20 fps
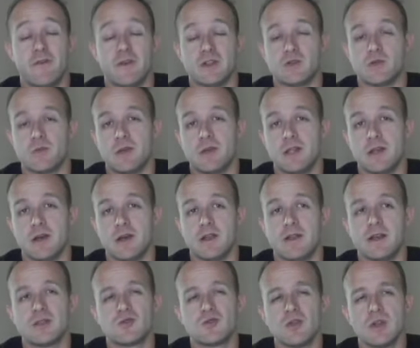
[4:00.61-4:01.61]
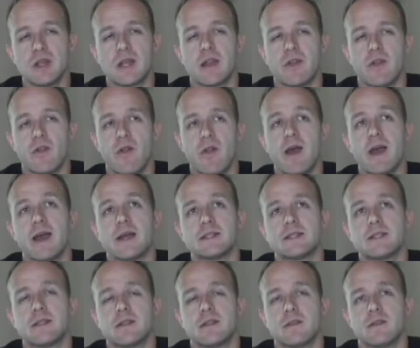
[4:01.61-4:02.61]
will be done. That's really kind of the last
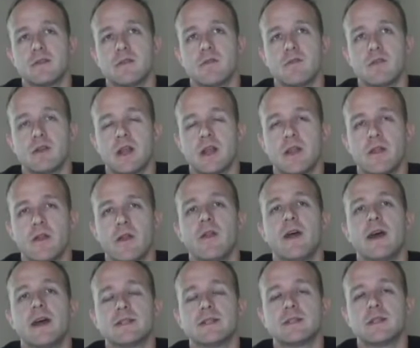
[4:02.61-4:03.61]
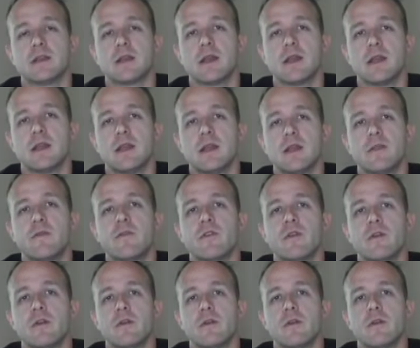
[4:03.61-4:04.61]
thing I need for
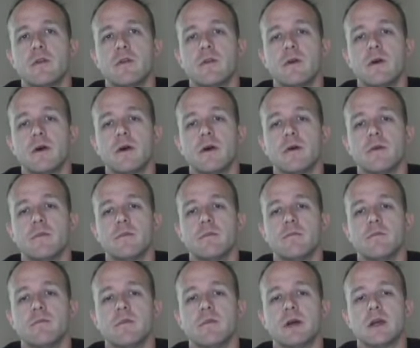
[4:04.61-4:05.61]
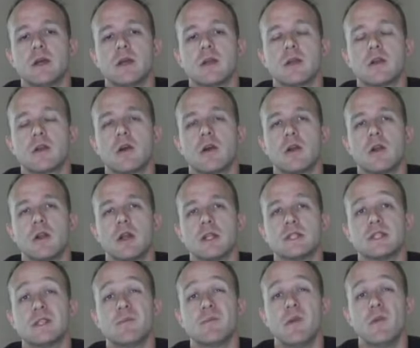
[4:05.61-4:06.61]
my Cacardons to
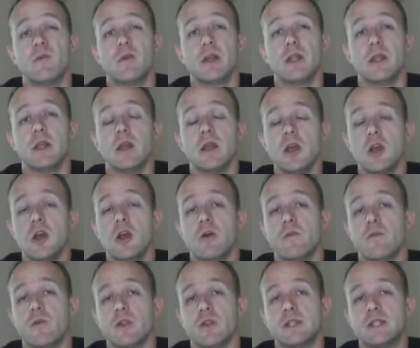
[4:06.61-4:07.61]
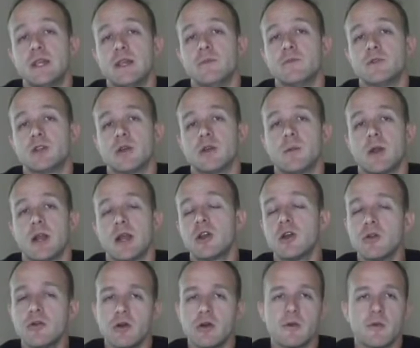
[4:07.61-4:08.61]
be ready for the team tournament. I could run
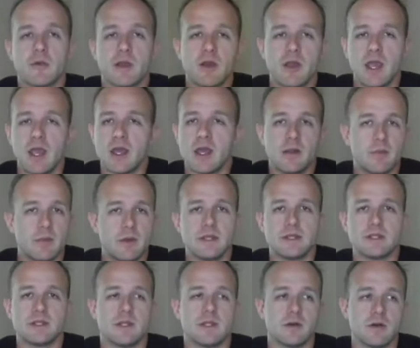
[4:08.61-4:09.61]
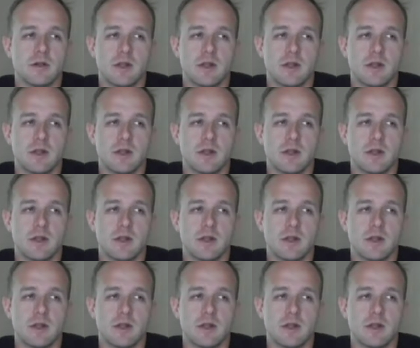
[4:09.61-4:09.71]
them without canopies still,